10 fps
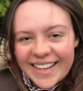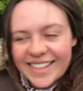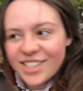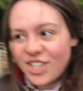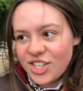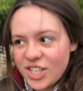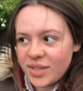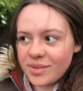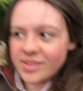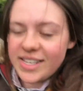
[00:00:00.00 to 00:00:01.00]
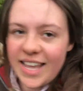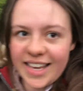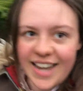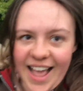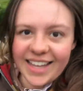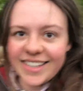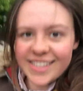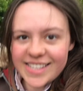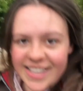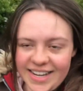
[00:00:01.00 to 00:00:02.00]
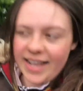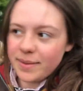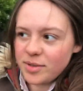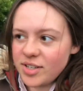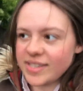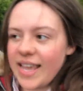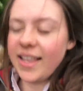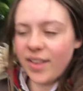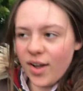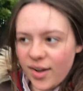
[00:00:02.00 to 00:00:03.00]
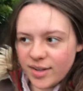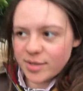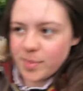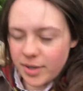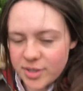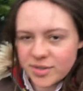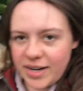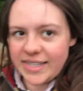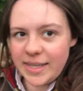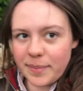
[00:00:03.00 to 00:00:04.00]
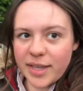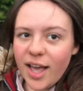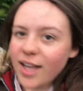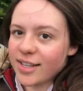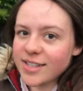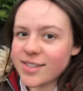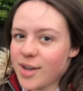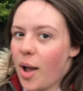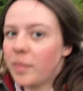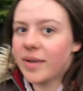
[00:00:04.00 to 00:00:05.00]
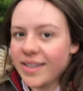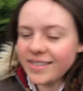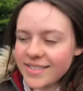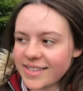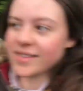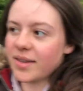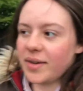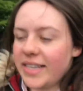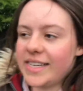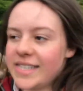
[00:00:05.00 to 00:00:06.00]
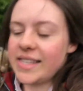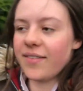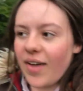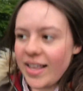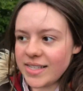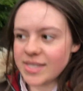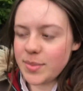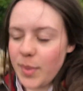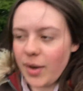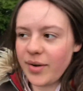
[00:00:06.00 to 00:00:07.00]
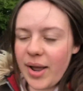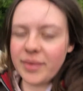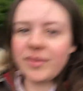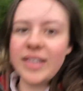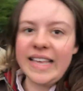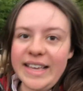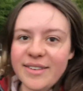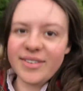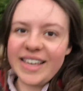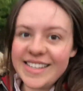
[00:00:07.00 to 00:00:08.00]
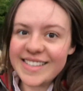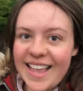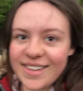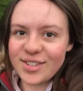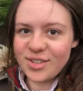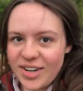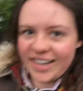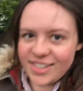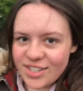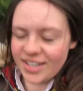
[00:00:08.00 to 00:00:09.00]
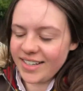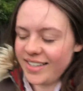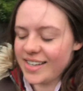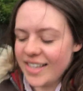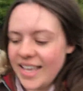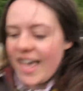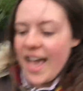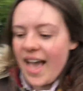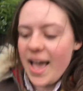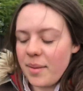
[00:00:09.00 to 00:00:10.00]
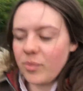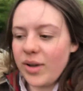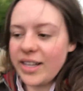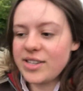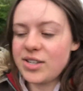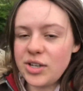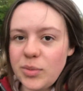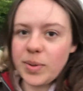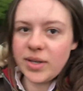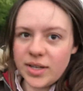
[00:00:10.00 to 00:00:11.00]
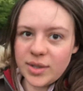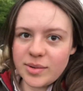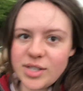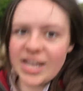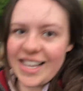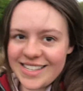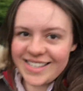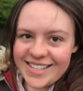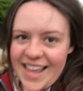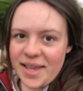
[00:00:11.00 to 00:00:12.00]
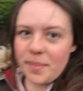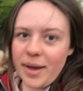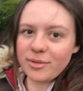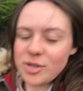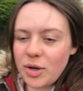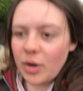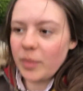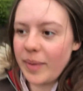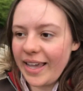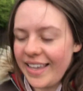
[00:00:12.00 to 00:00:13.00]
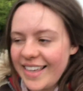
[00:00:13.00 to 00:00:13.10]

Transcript: It's Tuesday night and I'm just getting the horse box ready because Thomas is going into the vets tomorrow for his castration. We had super news yesterday about Toby.